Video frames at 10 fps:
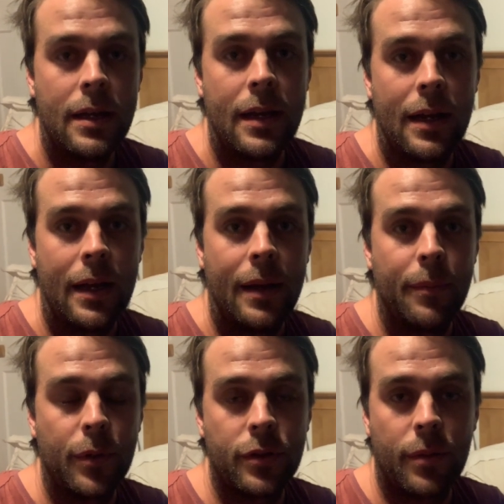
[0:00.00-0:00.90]

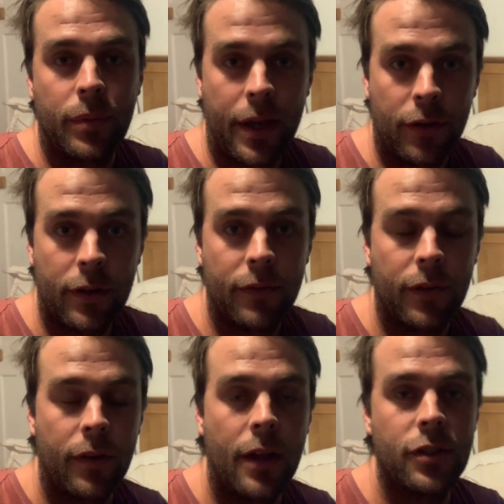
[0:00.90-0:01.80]
um, because I'm playing cricket
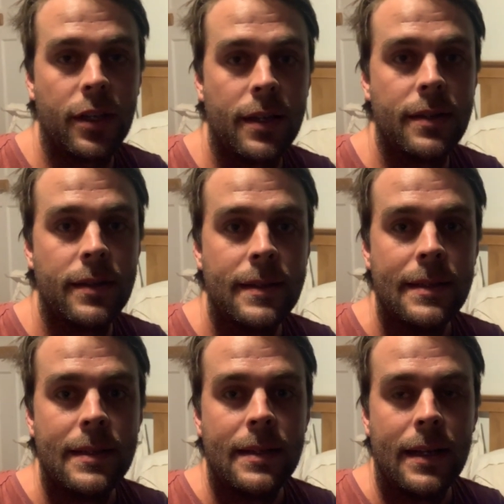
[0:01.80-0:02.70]
for Crouch End.
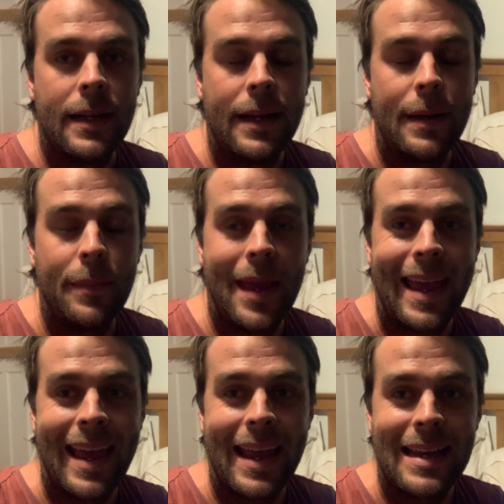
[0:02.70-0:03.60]
Um,
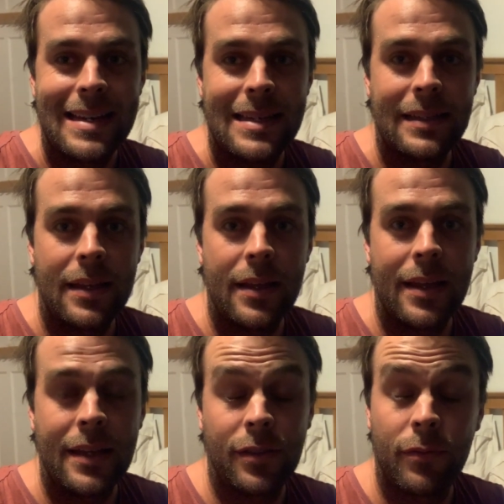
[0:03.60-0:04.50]
and
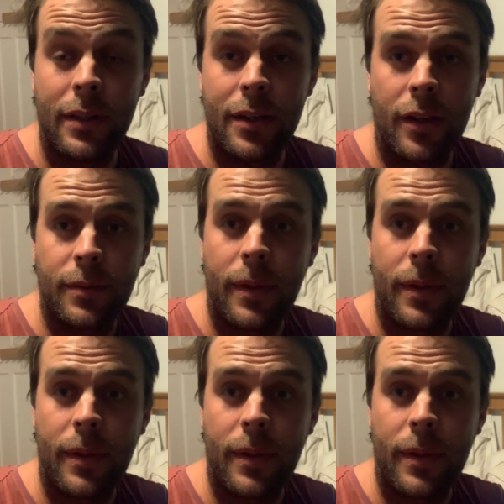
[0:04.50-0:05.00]
it's a really nice